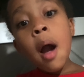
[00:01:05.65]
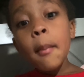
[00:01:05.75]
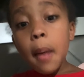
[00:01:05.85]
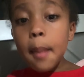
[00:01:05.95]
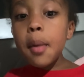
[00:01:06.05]

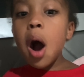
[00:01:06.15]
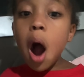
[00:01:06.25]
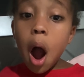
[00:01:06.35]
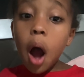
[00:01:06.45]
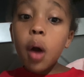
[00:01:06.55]
Mama
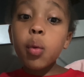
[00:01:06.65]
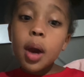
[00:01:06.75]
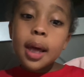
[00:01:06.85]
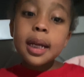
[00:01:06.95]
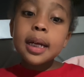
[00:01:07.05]

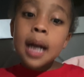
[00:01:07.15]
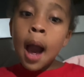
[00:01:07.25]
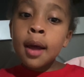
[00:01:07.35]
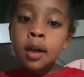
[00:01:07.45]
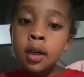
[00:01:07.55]
already
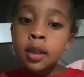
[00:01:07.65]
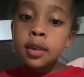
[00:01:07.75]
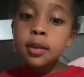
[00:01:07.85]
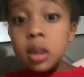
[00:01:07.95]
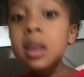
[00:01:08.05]
got us
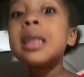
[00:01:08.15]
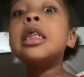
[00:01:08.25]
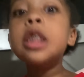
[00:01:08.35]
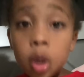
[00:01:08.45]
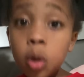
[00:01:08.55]

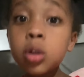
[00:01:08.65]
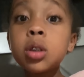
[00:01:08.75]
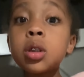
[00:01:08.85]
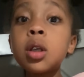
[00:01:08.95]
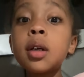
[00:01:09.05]

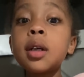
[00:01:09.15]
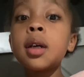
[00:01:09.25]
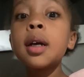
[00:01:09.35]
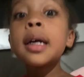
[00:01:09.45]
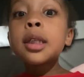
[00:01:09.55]
using
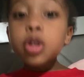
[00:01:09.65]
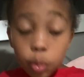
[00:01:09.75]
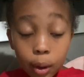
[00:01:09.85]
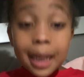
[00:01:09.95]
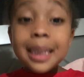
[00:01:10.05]

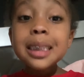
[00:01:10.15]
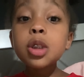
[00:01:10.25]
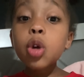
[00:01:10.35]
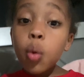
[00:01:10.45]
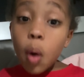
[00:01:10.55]
three
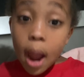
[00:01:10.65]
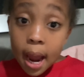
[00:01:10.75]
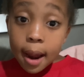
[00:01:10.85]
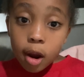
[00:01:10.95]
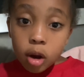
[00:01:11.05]

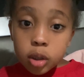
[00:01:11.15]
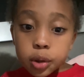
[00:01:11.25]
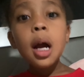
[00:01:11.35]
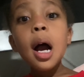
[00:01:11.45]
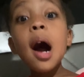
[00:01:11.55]
squares
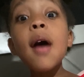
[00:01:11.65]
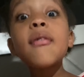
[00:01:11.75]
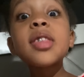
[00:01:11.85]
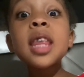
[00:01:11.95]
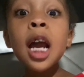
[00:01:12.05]
of
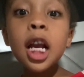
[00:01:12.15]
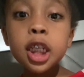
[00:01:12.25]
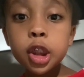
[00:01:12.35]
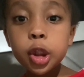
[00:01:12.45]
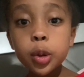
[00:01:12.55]

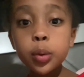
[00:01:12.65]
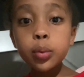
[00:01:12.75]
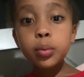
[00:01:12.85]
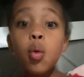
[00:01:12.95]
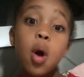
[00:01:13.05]
tissue
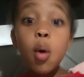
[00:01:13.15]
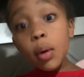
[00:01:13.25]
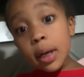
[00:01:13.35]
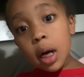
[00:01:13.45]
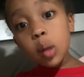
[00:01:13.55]
when
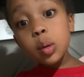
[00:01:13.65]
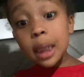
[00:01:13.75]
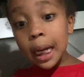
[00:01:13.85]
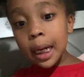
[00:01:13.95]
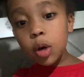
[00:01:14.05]
we go
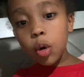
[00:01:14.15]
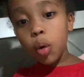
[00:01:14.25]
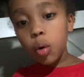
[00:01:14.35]
tinkle.